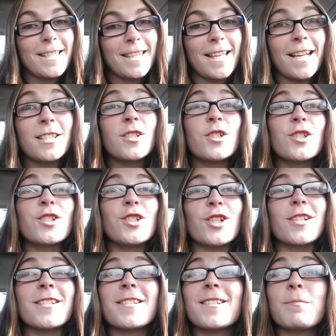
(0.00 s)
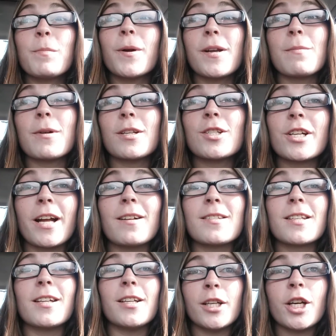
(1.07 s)
That's just pretty much how
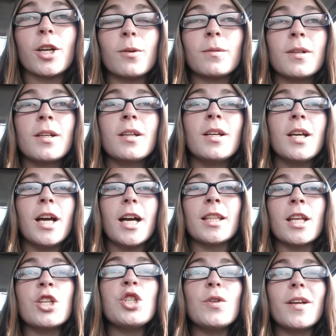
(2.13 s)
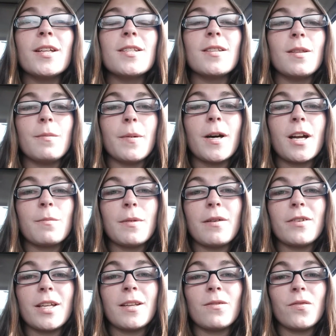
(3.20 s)
it's going to go. Unless you get to the bottom
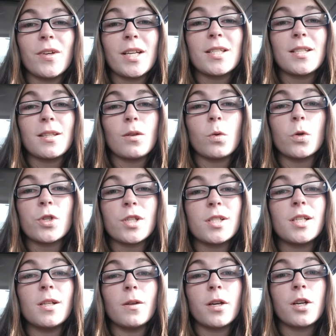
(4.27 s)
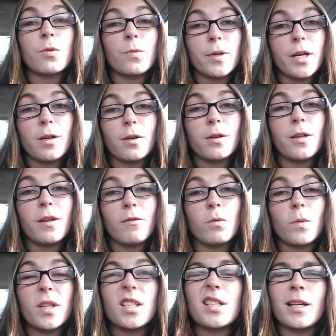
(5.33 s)
of it and fix it, the horse is still going to rear
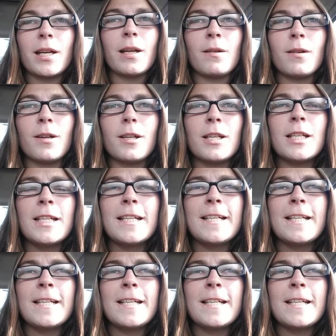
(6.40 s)
even with a tie down on.